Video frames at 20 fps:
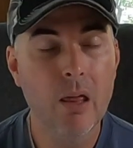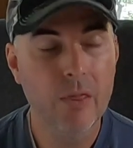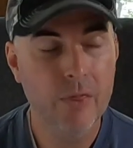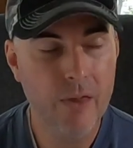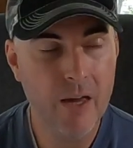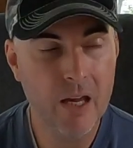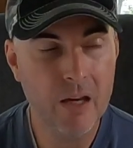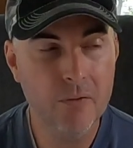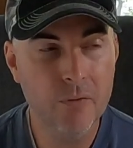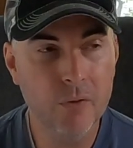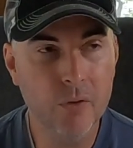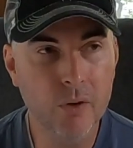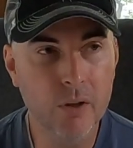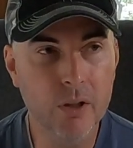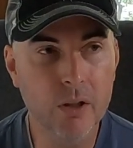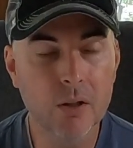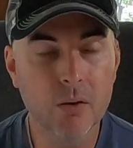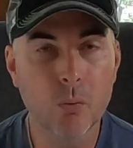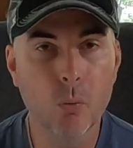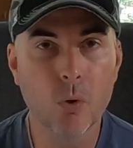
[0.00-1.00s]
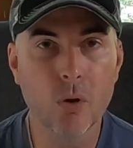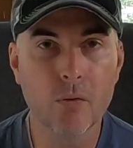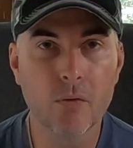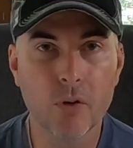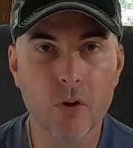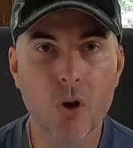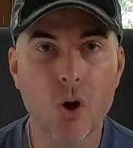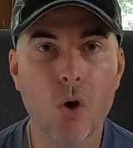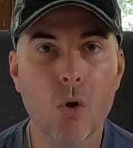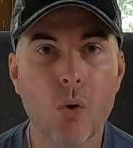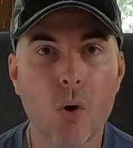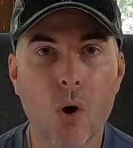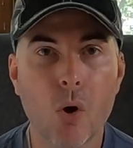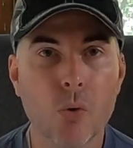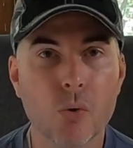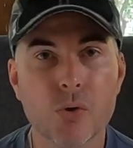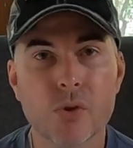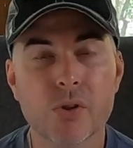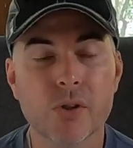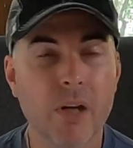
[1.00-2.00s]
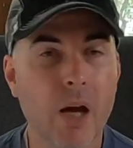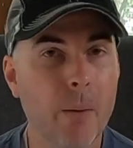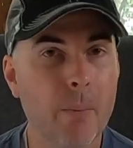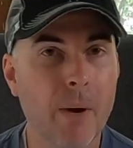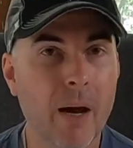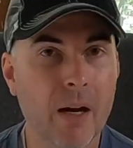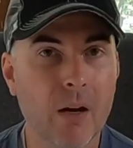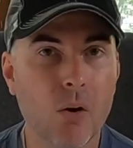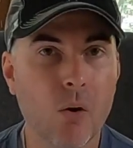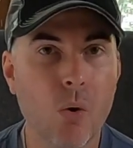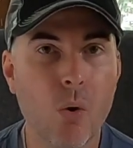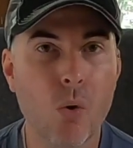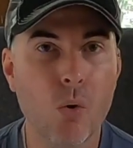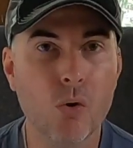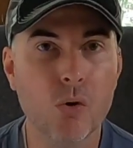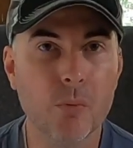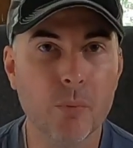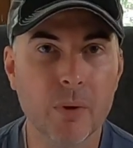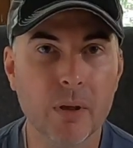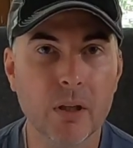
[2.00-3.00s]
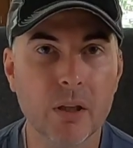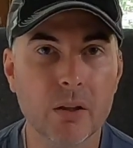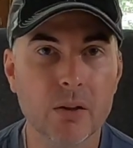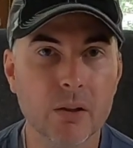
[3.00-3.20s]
Thankfully, one of the co-hosts got back a hold of me